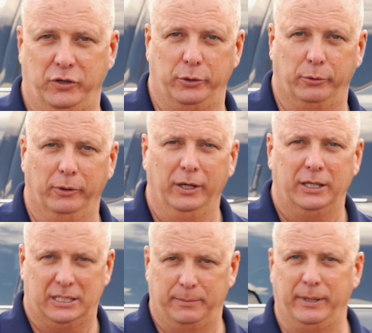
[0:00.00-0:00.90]
you
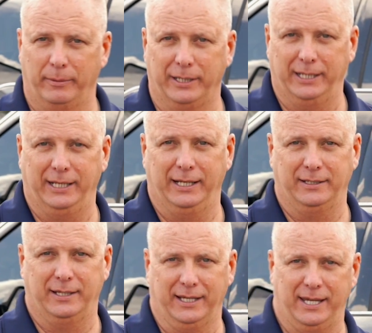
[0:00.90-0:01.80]
to be able to get it
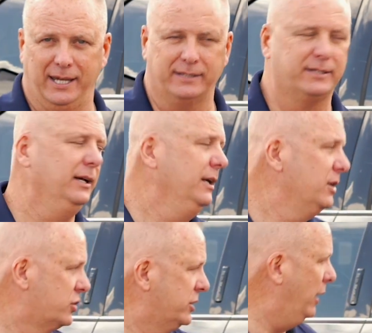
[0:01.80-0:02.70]
into the case.
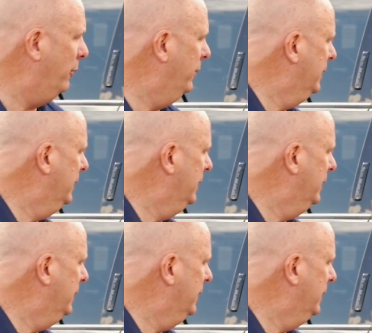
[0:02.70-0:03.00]
So